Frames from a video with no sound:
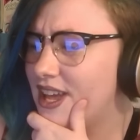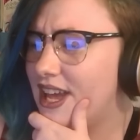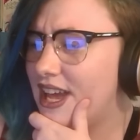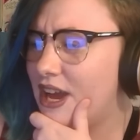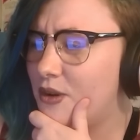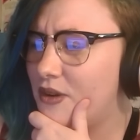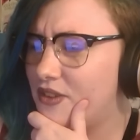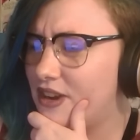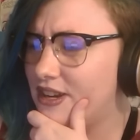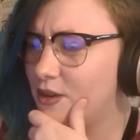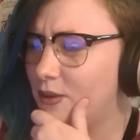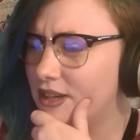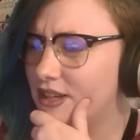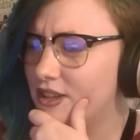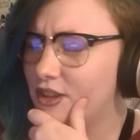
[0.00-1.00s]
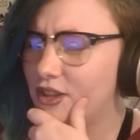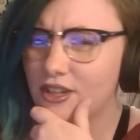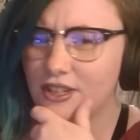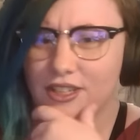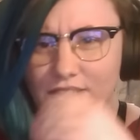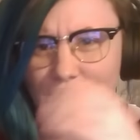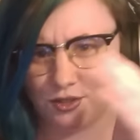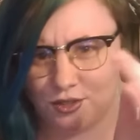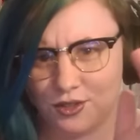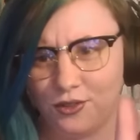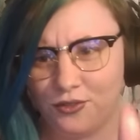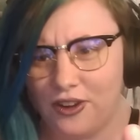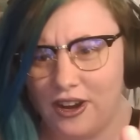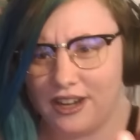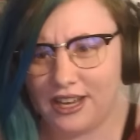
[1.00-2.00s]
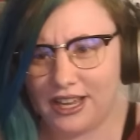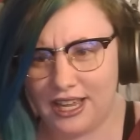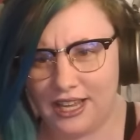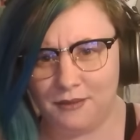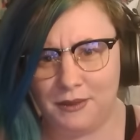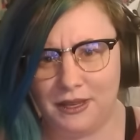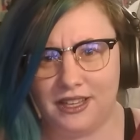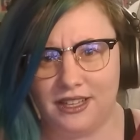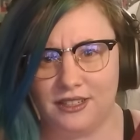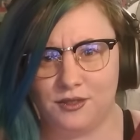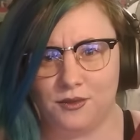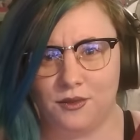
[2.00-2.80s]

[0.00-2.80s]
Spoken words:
However, I don't want to look too far ahead because